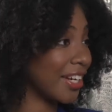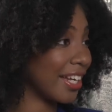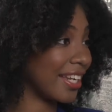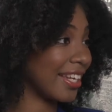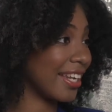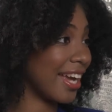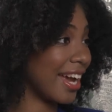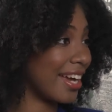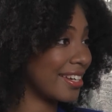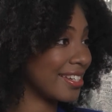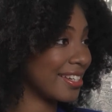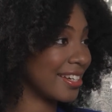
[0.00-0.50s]
in
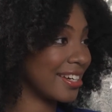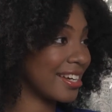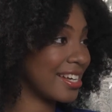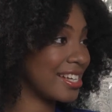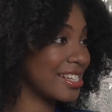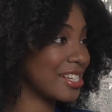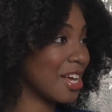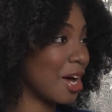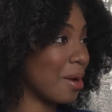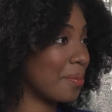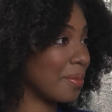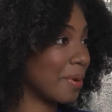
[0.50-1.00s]
Atlanta
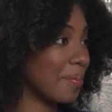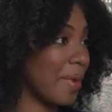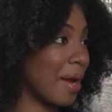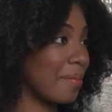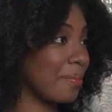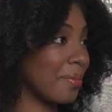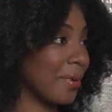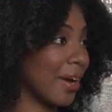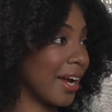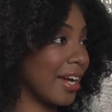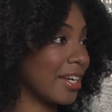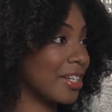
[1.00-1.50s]
has helped
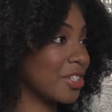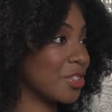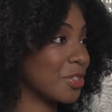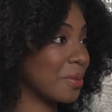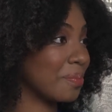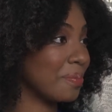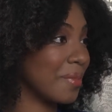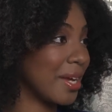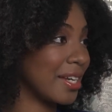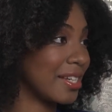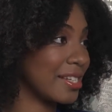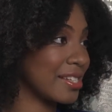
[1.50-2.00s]
my brand
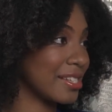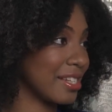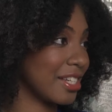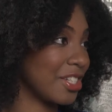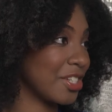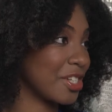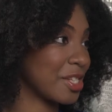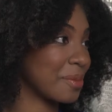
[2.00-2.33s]
tremendously,